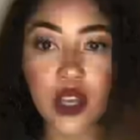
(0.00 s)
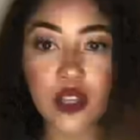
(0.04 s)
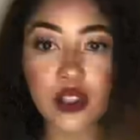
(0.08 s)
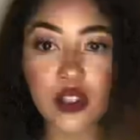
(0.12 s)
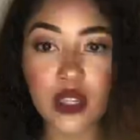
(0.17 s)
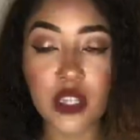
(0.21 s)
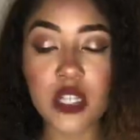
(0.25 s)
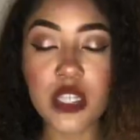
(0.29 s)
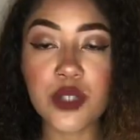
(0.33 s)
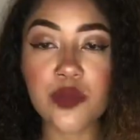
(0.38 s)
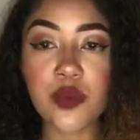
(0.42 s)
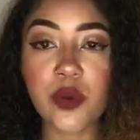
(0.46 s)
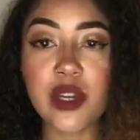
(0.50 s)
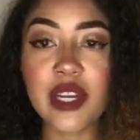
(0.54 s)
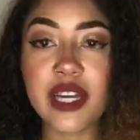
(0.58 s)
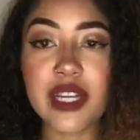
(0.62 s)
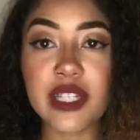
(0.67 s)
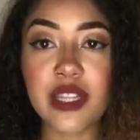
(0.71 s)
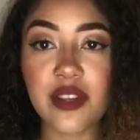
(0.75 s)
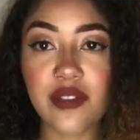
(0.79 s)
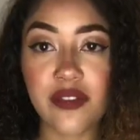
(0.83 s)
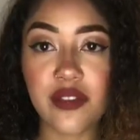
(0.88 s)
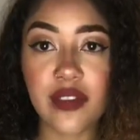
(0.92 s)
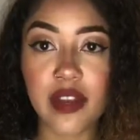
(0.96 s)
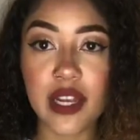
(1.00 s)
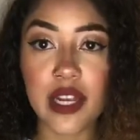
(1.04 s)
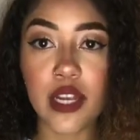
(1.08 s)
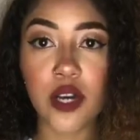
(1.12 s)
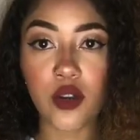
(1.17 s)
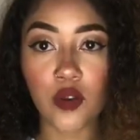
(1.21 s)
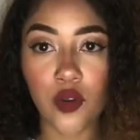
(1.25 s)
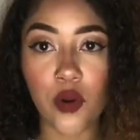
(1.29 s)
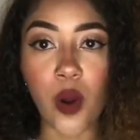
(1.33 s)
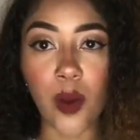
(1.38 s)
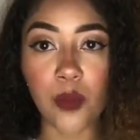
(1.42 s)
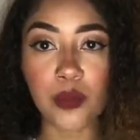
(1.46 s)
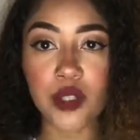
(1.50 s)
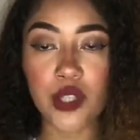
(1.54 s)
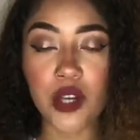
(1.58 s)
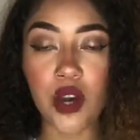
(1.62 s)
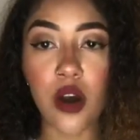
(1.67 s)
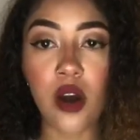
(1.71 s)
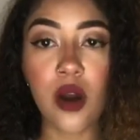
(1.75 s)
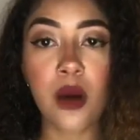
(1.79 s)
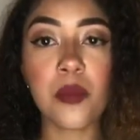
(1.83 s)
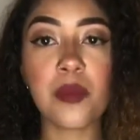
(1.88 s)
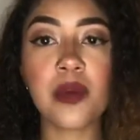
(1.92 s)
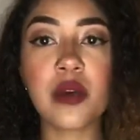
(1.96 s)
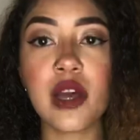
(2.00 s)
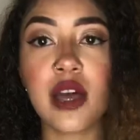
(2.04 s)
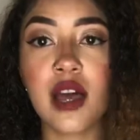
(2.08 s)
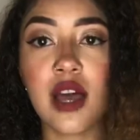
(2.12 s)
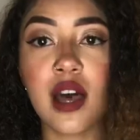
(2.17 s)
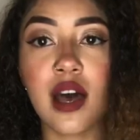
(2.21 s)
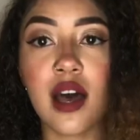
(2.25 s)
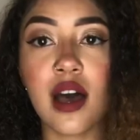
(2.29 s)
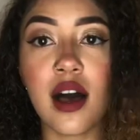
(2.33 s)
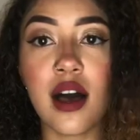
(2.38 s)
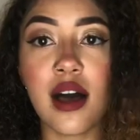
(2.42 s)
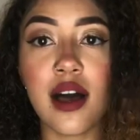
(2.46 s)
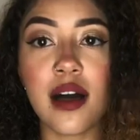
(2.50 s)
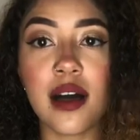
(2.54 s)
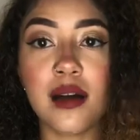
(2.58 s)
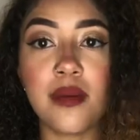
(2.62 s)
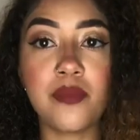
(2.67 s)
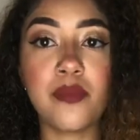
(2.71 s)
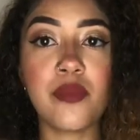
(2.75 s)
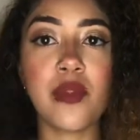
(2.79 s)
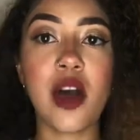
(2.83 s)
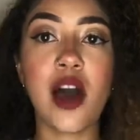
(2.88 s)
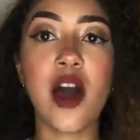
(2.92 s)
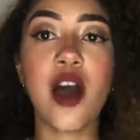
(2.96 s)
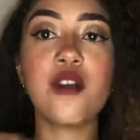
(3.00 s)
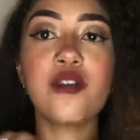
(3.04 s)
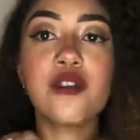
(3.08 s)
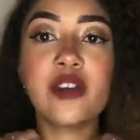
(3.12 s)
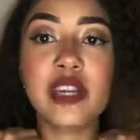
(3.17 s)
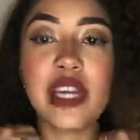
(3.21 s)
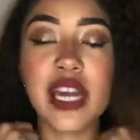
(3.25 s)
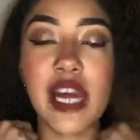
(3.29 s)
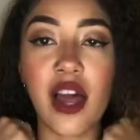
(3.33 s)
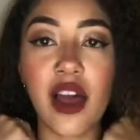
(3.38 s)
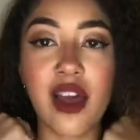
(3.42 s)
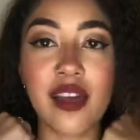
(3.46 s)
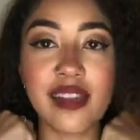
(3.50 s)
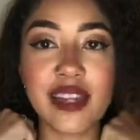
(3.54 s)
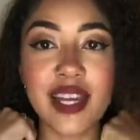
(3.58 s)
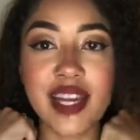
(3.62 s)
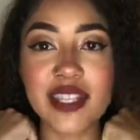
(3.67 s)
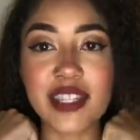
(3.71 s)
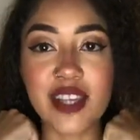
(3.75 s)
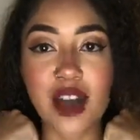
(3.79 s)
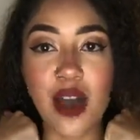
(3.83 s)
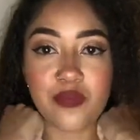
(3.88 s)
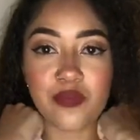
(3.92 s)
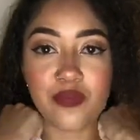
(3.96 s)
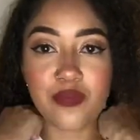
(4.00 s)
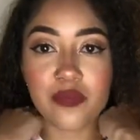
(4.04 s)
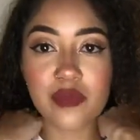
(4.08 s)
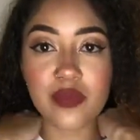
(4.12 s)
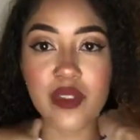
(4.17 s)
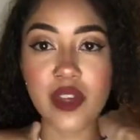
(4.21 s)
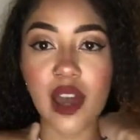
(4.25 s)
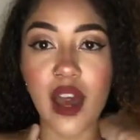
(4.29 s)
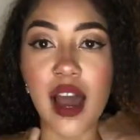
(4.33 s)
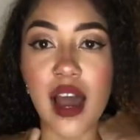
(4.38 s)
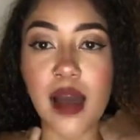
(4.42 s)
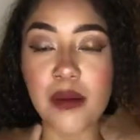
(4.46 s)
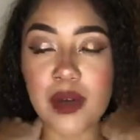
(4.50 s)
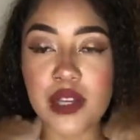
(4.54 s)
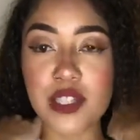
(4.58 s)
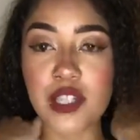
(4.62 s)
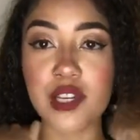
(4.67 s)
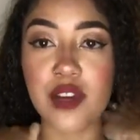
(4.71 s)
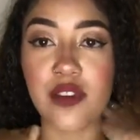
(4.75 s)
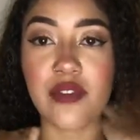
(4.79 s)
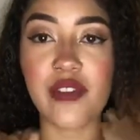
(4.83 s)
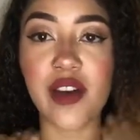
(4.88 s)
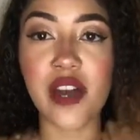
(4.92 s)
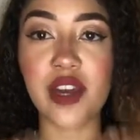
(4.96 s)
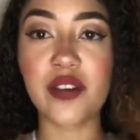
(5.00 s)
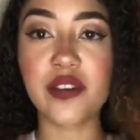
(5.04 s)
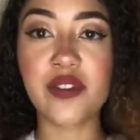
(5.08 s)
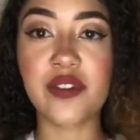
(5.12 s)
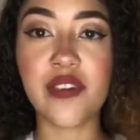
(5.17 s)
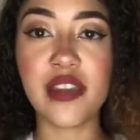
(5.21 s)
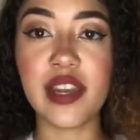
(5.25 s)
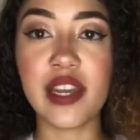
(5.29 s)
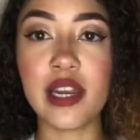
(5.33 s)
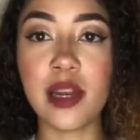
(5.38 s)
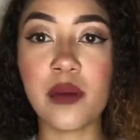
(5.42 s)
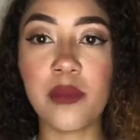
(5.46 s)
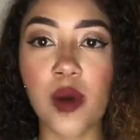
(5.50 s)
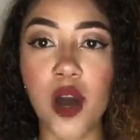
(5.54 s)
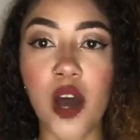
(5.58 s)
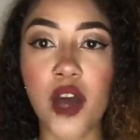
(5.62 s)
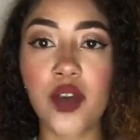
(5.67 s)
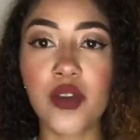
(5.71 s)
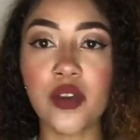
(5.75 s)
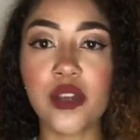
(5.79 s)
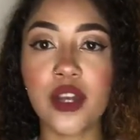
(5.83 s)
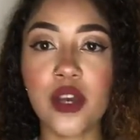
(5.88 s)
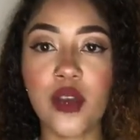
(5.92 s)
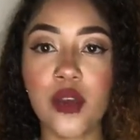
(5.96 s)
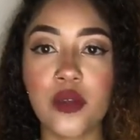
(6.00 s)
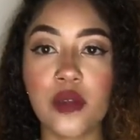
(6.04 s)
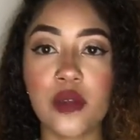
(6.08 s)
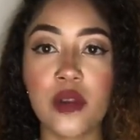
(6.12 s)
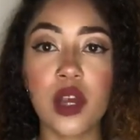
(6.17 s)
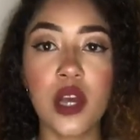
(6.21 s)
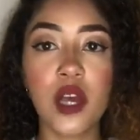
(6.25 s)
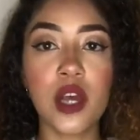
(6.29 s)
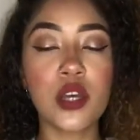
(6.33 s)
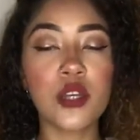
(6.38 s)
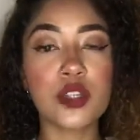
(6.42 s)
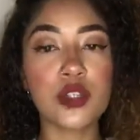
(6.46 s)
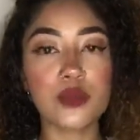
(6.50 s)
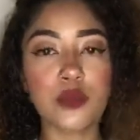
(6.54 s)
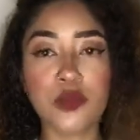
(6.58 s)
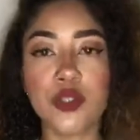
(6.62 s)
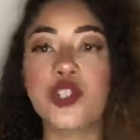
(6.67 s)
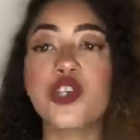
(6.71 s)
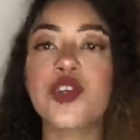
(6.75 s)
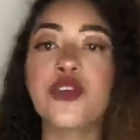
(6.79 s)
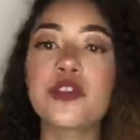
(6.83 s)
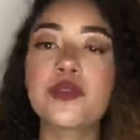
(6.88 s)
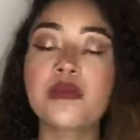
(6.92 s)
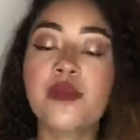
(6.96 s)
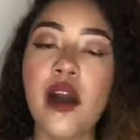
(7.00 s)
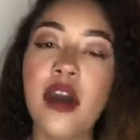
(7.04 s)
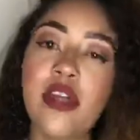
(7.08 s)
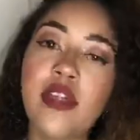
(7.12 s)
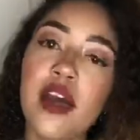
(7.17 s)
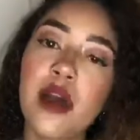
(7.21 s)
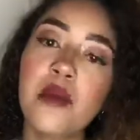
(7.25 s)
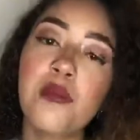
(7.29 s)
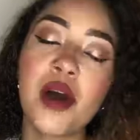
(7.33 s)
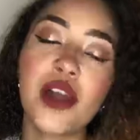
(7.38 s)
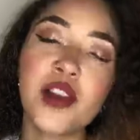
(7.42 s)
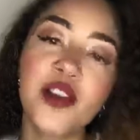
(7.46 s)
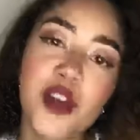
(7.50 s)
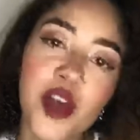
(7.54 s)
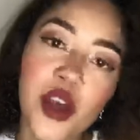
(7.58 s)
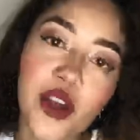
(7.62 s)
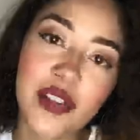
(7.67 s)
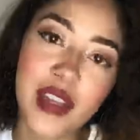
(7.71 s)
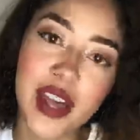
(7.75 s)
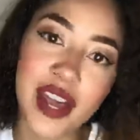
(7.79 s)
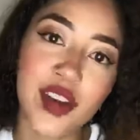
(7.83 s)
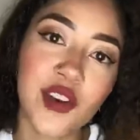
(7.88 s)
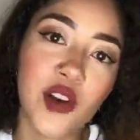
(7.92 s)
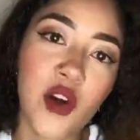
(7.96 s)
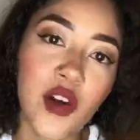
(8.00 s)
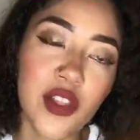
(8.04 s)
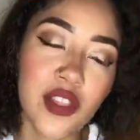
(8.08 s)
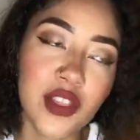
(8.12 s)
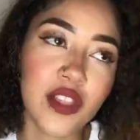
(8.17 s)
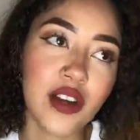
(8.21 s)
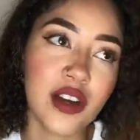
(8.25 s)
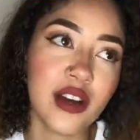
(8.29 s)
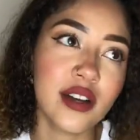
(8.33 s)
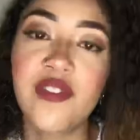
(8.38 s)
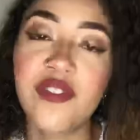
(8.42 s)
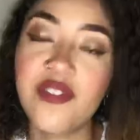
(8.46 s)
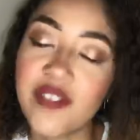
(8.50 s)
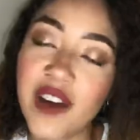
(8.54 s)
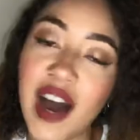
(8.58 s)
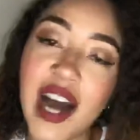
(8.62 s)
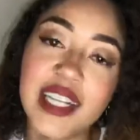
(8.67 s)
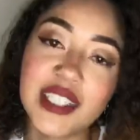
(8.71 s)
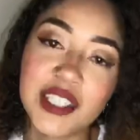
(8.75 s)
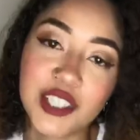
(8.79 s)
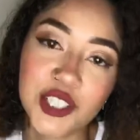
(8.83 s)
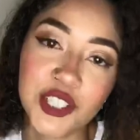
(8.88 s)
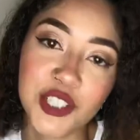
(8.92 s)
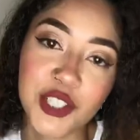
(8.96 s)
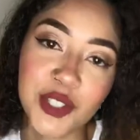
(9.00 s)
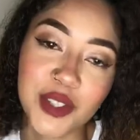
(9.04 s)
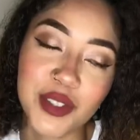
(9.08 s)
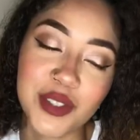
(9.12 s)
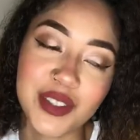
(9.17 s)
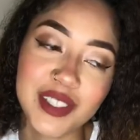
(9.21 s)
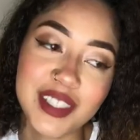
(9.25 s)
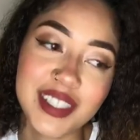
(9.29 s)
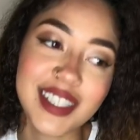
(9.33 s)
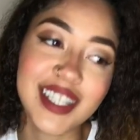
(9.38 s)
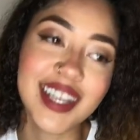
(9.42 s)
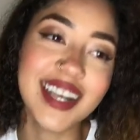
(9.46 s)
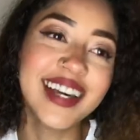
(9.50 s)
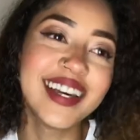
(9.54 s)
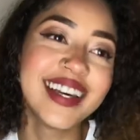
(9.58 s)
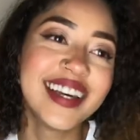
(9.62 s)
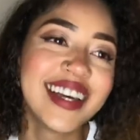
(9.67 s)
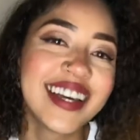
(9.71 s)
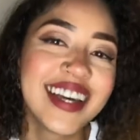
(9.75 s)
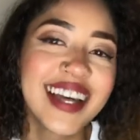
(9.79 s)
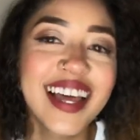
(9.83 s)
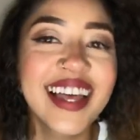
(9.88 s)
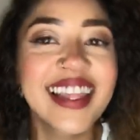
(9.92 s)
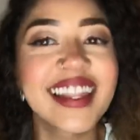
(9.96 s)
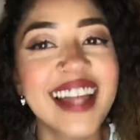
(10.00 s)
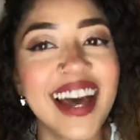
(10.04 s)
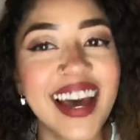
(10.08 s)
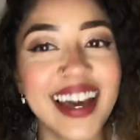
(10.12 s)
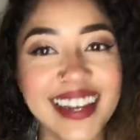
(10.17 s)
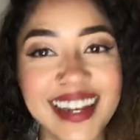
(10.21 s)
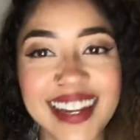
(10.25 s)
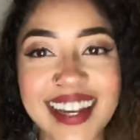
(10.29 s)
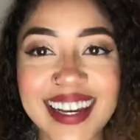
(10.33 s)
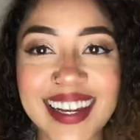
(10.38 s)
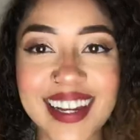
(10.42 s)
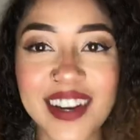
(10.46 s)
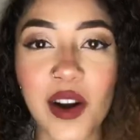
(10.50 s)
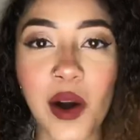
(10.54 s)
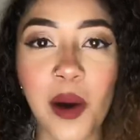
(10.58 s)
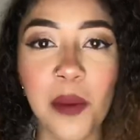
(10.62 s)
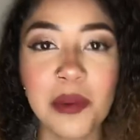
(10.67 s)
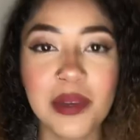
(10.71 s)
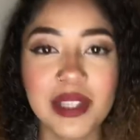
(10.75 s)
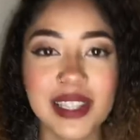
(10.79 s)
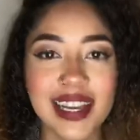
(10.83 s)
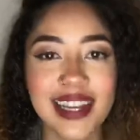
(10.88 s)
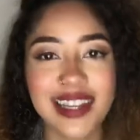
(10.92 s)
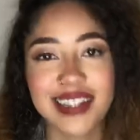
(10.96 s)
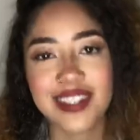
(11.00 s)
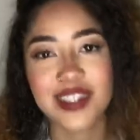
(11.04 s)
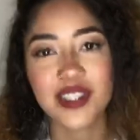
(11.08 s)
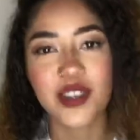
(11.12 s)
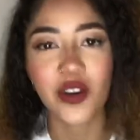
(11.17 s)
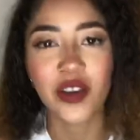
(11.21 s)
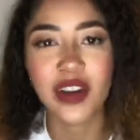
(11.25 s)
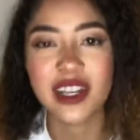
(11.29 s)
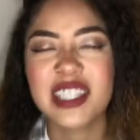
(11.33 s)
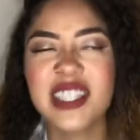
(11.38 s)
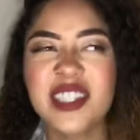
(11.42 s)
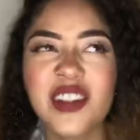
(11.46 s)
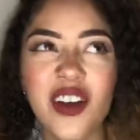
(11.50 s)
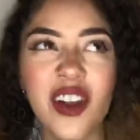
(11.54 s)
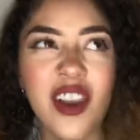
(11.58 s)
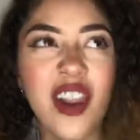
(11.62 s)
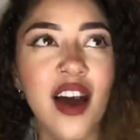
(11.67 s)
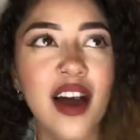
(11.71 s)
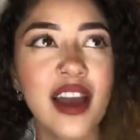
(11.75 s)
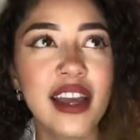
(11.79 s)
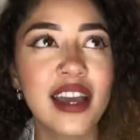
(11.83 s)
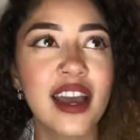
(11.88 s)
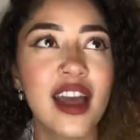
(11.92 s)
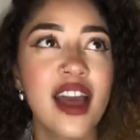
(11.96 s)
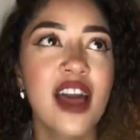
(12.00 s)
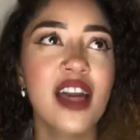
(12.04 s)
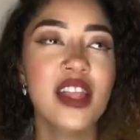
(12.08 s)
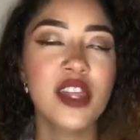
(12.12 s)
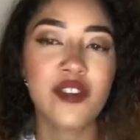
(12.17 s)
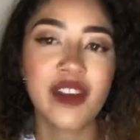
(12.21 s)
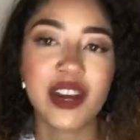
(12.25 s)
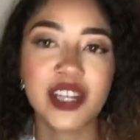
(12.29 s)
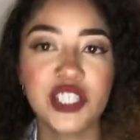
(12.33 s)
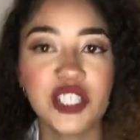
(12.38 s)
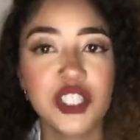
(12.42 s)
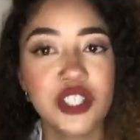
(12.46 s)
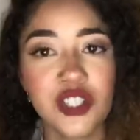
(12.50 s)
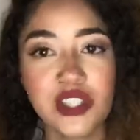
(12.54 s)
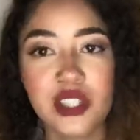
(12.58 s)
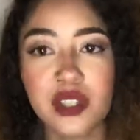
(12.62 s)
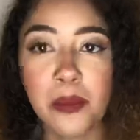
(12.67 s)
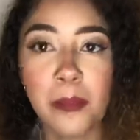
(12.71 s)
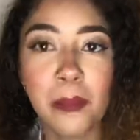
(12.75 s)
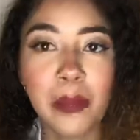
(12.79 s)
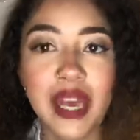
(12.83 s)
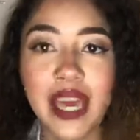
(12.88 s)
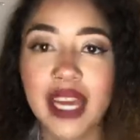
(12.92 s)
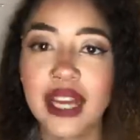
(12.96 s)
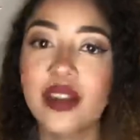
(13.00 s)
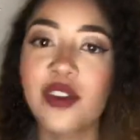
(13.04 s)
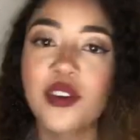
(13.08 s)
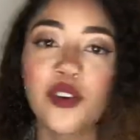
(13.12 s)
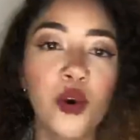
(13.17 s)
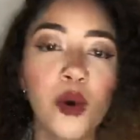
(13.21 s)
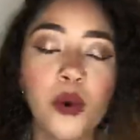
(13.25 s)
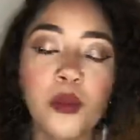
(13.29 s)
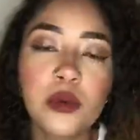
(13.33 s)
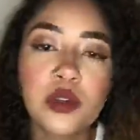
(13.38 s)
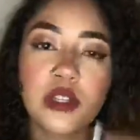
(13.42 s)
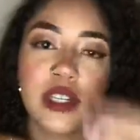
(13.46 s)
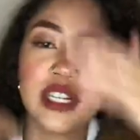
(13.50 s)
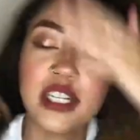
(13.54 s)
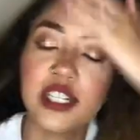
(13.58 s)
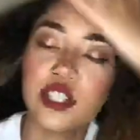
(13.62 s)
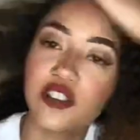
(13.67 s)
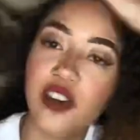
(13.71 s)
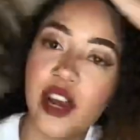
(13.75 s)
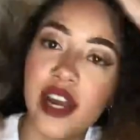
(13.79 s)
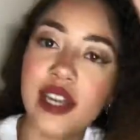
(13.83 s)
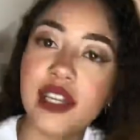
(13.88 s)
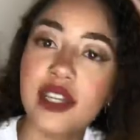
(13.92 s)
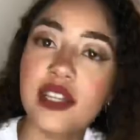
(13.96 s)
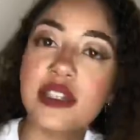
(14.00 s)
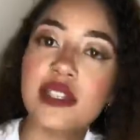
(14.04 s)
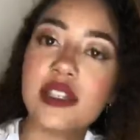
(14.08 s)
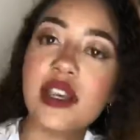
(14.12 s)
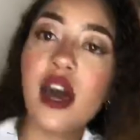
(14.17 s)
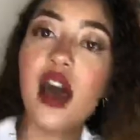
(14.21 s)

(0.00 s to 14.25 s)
So this one is a Fila crop top. I really like this. I'm actually a fan of Fila, but I only own some shoes by them, and no, they're not the fat shoes that I nearly got, but then sorry, it's not like, they're actually just some pink normal looking trainers.